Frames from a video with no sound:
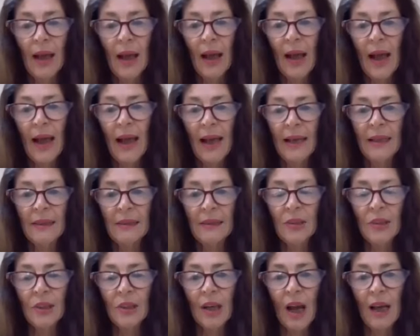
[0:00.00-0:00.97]

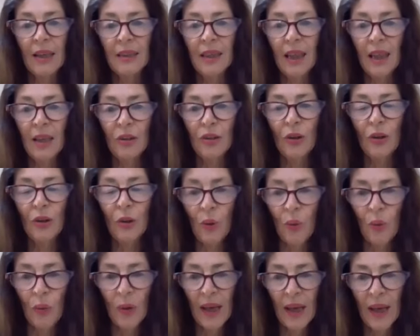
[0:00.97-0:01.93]
and I think the
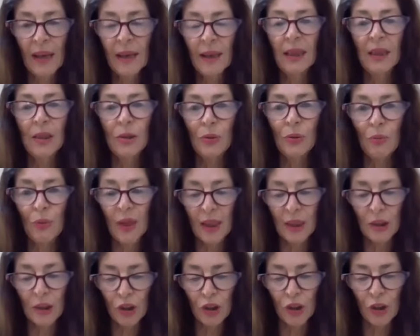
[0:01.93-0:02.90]
lawyer is
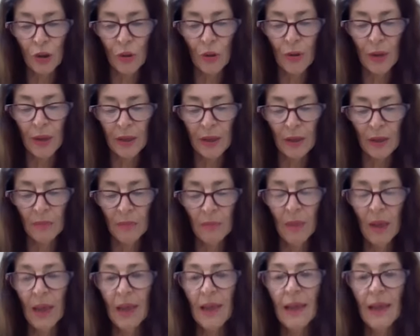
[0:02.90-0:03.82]
reassuring them,